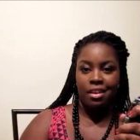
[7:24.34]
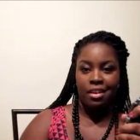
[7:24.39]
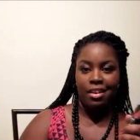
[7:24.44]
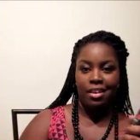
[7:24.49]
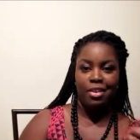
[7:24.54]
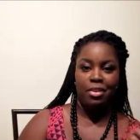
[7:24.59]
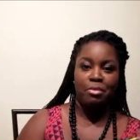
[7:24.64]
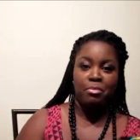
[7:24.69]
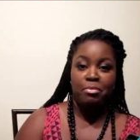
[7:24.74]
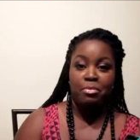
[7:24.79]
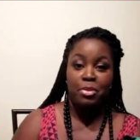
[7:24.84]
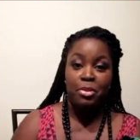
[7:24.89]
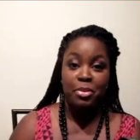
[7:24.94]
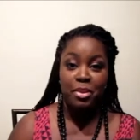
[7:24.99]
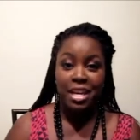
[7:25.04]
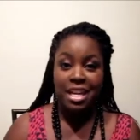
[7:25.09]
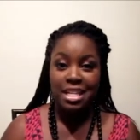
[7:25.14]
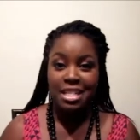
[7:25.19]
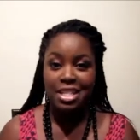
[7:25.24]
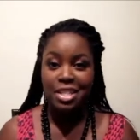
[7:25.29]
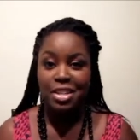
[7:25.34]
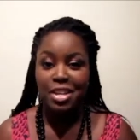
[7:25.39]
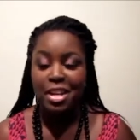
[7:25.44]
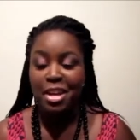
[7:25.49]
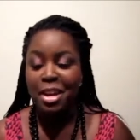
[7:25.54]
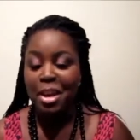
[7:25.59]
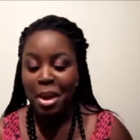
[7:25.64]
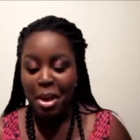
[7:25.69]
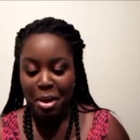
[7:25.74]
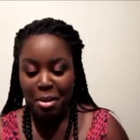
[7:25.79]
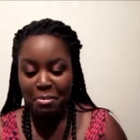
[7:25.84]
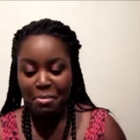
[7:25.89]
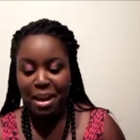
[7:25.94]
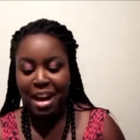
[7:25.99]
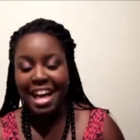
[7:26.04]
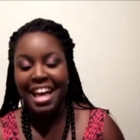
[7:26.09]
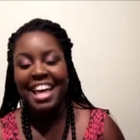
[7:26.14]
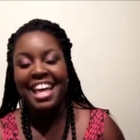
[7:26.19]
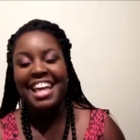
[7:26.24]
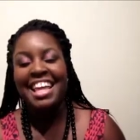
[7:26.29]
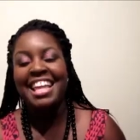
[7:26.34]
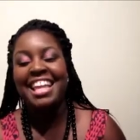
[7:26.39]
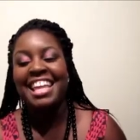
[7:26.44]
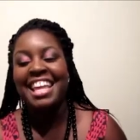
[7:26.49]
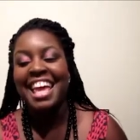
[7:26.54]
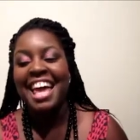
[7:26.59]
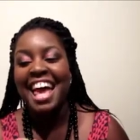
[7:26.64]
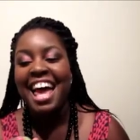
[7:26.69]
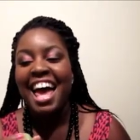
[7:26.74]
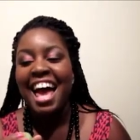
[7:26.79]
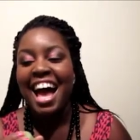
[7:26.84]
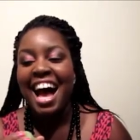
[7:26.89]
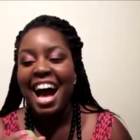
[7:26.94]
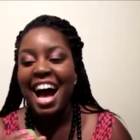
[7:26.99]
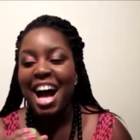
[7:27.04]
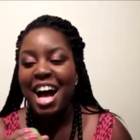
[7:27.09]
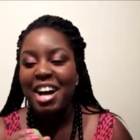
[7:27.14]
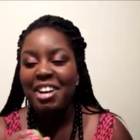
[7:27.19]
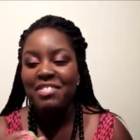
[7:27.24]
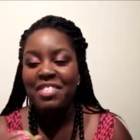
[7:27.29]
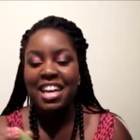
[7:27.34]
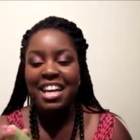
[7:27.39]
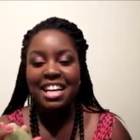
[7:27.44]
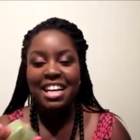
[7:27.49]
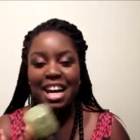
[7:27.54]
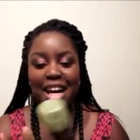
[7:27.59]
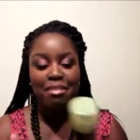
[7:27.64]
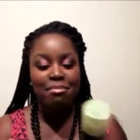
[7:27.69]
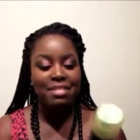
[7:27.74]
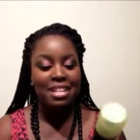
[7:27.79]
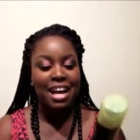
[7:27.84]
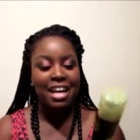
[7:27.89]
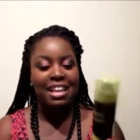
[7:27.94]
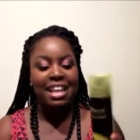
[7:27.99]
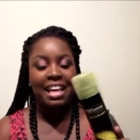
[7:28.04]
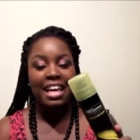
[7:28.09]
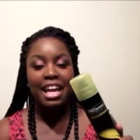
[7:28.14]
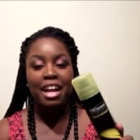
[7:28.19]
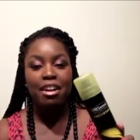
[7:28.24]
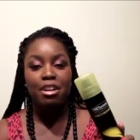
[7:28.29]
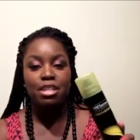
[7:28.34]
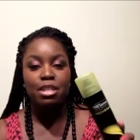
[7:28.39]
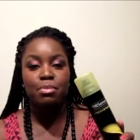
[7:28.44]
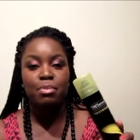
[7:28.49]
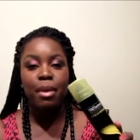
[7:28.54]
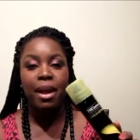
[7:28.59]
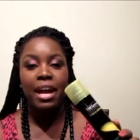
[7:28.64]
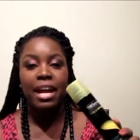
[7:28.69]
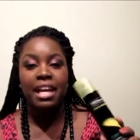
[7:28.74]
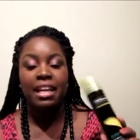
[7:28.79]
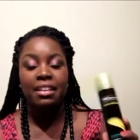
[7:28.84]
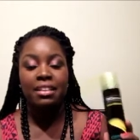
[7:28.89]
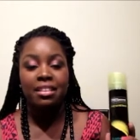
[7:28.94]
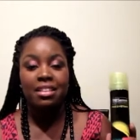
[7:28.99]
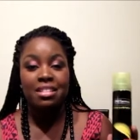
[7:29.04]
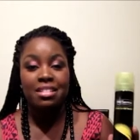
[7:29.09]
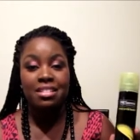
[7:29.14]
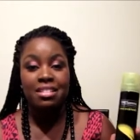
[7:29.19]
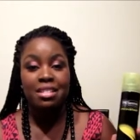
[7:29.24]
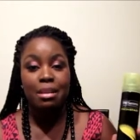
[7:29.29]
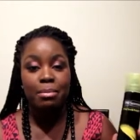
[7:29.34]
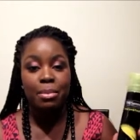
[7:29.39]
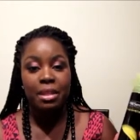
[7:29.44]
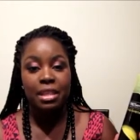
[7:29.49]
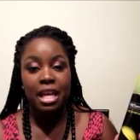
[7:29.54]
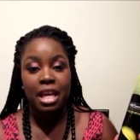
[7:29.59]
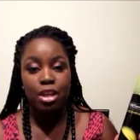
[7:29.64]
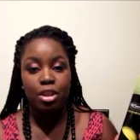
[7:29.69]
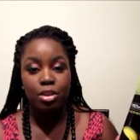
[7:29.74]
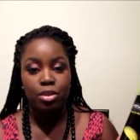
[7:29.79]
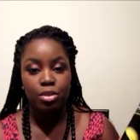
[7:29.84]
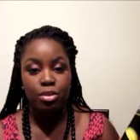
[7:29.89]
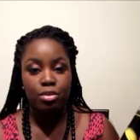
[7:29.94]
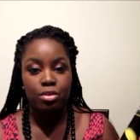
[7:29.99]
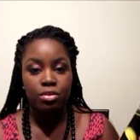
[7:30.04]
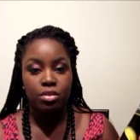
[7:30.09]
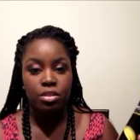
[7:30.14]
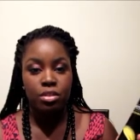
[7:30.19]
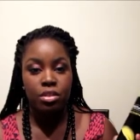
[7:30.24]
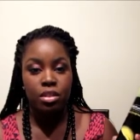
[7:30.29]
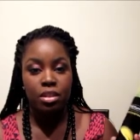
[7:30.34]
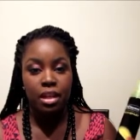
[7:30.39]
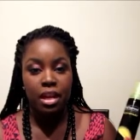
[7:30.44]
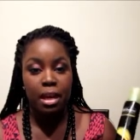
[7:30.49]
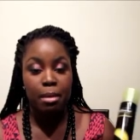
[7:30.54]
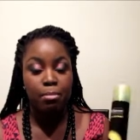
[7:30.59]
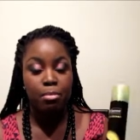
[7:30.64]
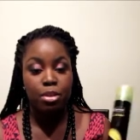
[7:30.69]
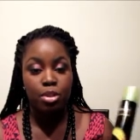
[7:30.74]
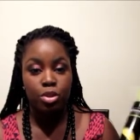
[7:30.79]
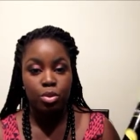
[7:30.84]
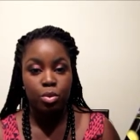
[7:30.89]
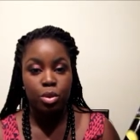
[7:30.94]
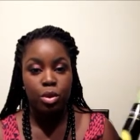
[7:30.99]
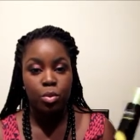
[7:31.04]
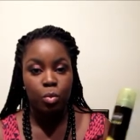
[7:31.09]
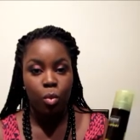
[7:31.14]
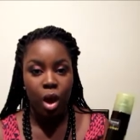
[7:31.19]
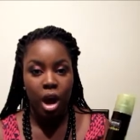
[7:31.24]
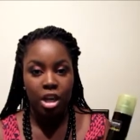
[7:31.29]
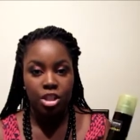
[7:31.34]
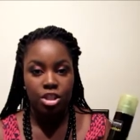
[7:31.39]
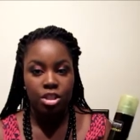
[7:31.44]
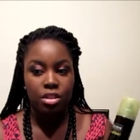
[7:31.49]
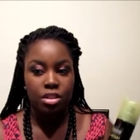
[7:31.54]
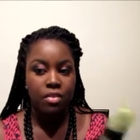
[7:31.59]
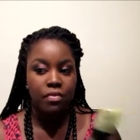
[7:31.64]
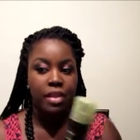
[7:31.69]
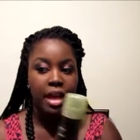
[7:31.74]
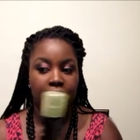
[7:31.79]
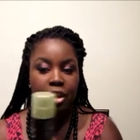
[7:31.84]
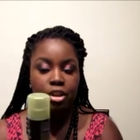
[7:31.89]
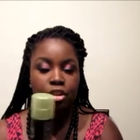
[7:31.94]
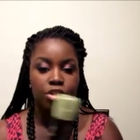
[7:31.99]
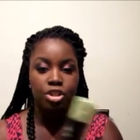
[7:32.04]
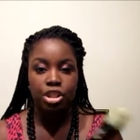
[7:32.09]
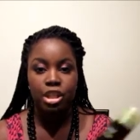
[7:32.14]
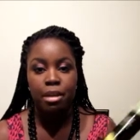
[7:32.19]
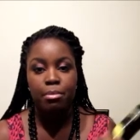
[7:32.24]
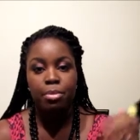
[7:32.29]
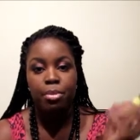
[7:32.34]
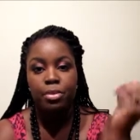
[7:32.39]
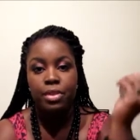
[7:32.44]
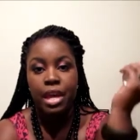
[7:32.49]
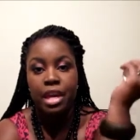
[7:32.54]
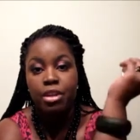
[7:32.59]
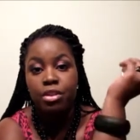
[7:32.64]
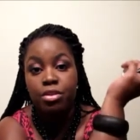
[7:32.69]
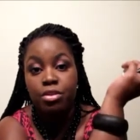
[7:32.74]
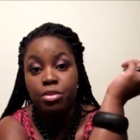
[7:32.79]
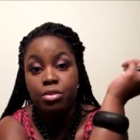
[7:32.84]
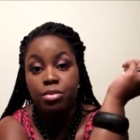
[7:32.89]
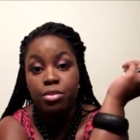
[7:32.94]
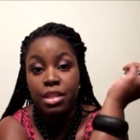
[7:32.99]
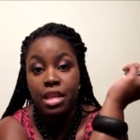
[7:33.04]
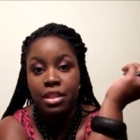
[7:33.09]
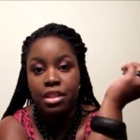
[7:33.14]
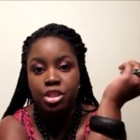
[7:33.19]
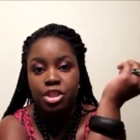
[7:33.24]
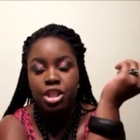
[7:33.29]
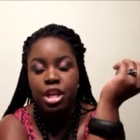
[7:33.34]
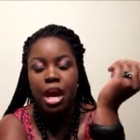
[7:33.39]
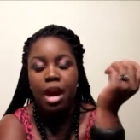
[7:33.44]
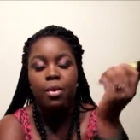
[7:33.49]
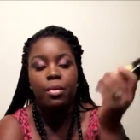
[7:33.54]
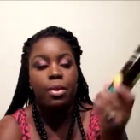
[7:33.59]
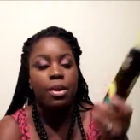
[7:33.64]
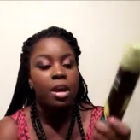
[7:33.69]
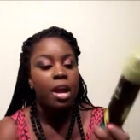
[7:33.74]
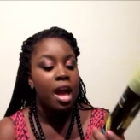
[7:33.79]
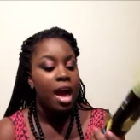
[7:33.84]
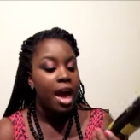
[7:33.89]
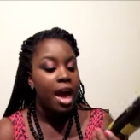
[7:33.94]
Oh, you can't see it, but it comes out like hairspray, and this is something that you use in between washes of like your shampoo that you use in the shower.